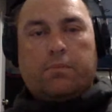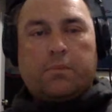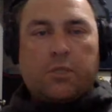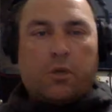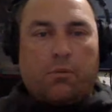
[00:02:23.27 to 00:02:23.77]

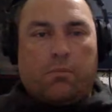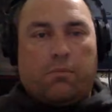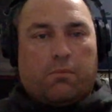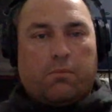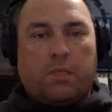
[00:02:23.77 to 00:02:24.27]
so
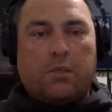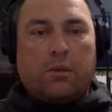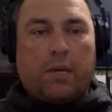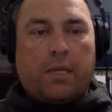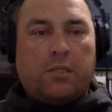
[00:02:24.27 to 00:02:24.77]
let's
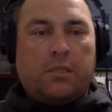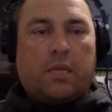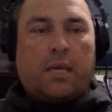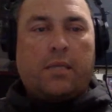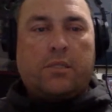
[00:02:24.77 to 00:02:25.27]
go ahead and
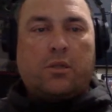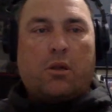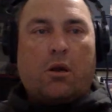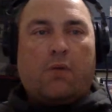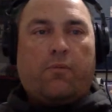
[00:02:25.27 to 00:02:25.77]
just kind of
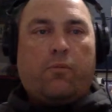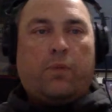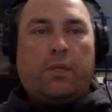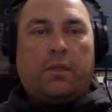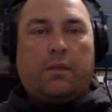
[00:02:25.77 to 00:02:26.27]
start off
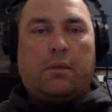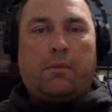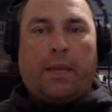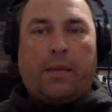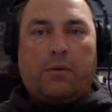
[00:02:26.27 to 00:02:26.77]
with the
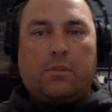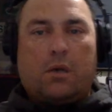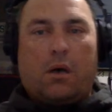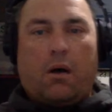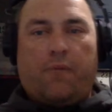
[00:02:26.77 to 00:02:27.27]
Bengals
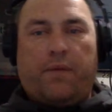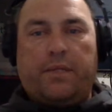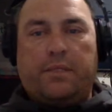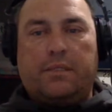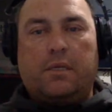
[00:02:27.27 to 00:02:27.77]

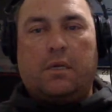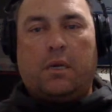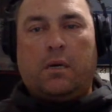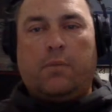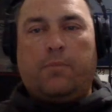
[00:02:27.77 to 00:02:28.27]
offense.
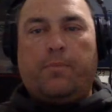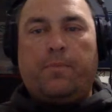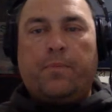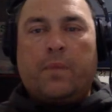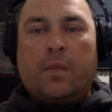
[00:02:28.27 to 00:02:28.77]

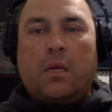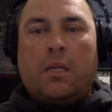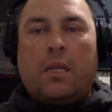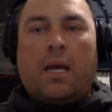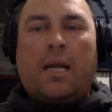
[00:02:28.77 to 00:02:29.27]

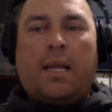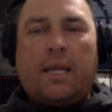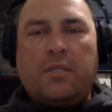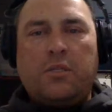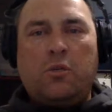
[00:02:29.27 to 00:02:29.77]
Not going to
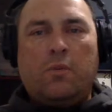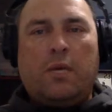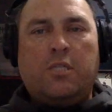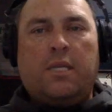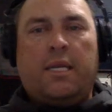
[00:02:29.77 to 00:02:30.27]
get too
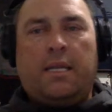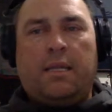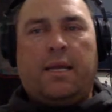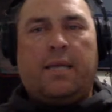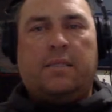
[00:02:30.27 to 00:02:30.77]
much into
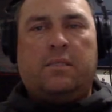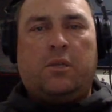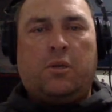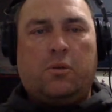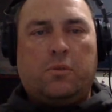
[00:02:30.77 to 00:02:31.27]
the X's
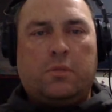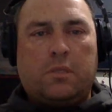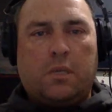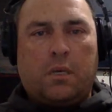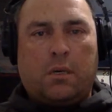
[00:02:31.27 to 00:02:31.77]
and
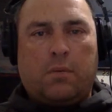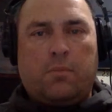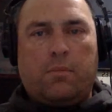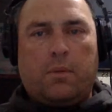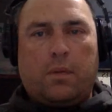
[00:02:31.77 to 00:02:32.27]
O's
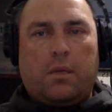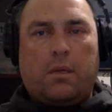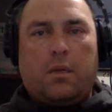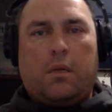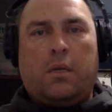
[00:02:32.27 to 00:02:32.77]

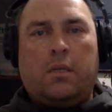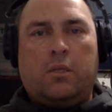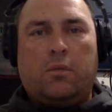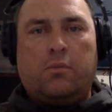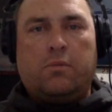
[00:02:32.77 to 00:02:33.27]
in
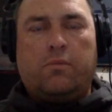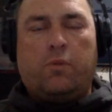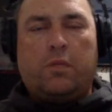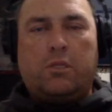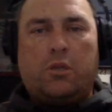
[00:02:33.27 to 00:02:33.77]
terms of
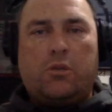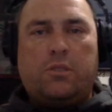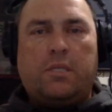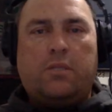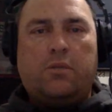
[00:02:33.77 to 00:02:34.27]
what the
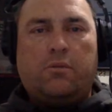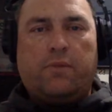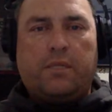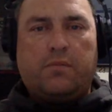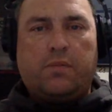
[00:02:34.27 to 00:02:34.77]
Chargers need to do
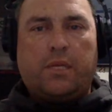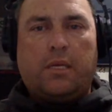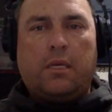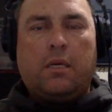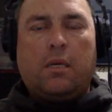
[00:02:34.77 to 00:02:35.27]

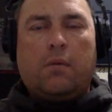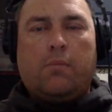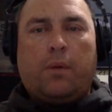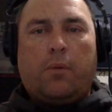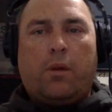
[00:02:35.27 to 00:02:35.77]
defensively,
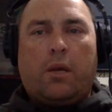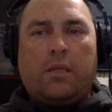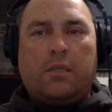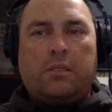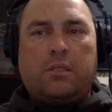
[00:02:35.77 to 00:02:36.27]
but we are
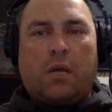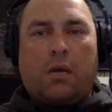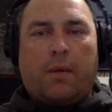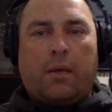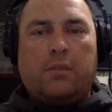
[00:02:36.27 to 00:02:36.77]
going to just talk
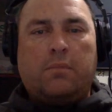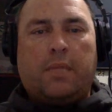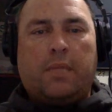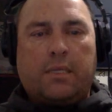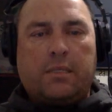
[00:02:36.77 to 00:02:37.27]
about some
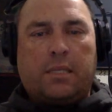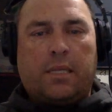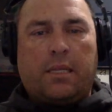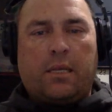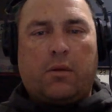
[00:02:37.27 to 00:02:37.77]
things that
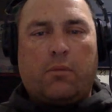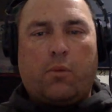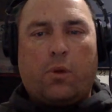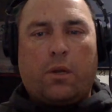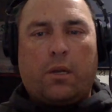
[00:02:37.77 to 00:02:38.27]
I think are
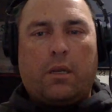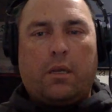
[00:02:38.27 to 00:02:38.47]
important.